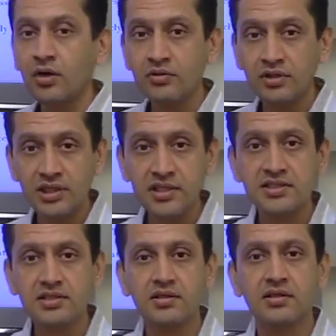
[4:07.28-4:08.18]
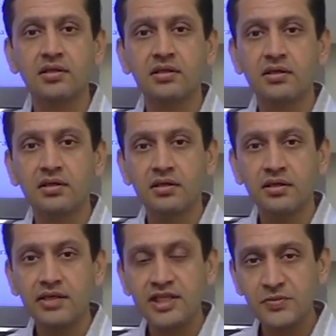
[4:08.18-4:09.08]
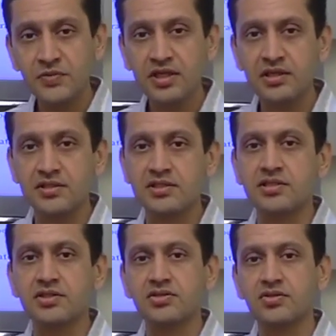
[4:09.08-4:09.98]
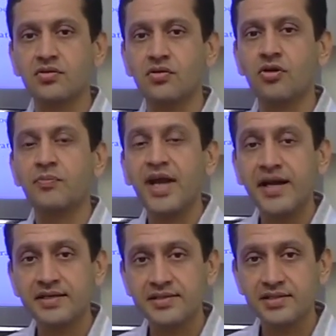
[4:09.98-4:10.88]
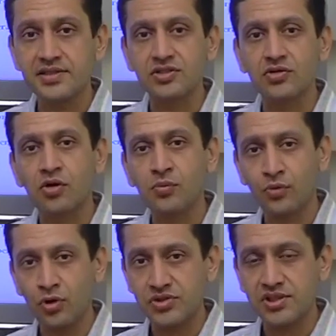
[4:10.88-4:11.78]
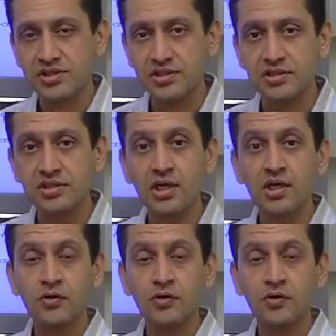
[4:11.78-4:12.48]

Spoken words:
Now these experiences or practices or processes